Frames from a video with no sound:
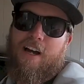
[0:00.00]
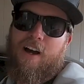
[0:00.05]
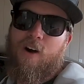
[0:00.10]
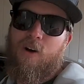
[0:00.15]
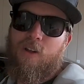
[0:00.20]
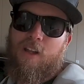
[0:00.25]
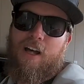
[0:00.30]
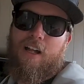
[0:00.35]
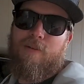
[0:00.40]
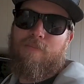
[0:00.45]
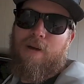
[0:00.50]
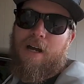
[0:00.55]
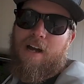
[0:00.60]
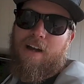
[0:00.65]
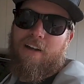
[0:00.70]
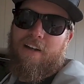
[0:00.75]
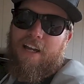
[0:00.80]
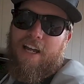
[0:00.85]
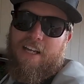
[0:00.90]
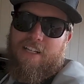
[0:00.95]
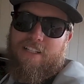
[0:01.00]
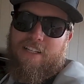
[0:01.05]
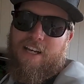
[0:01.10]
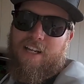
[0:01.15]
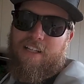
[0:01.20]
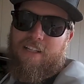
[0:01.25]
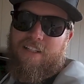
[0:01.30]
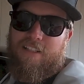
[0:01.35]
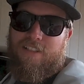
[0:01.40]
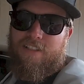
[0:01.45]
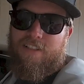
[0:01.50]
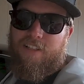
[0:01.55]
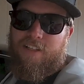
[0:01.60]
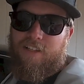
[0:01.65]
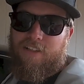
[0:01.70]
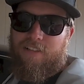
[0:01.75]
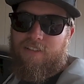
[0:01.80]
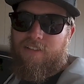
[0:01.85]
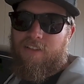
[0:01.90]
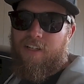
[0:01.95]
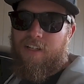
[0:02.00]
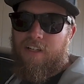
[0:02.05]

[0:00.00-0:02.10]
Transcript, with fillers: a whole lot of power gains out of this too.